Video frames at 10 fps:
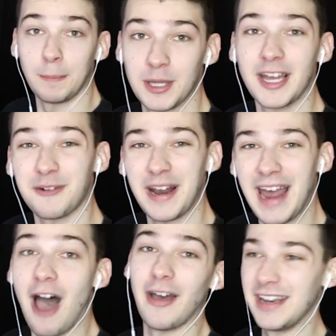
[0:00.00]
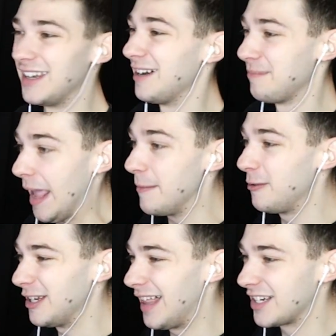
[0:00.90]
a like right now, and uh, maybe
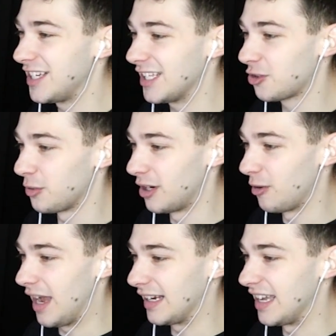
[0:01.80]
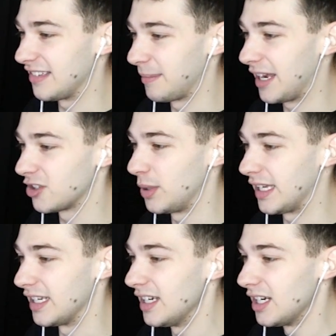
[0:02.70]
we'll actually get through it. Oh god, guys, I'm kind of
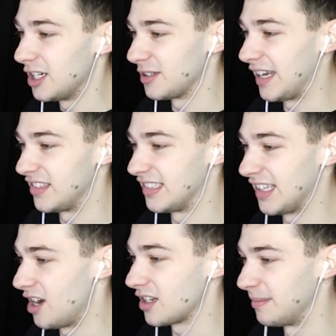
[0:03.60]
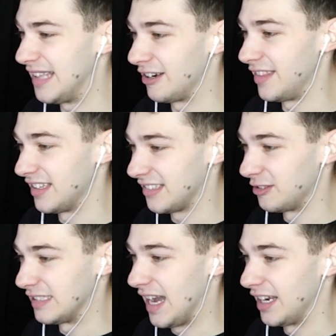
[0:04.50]
tweaking. Oh god, this is, all comes down to this.
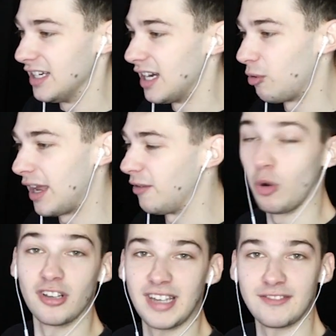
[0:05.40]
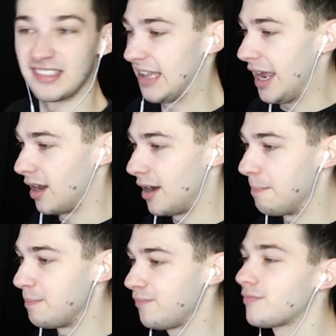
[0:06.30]
Oh god. Any words I have to say? Um,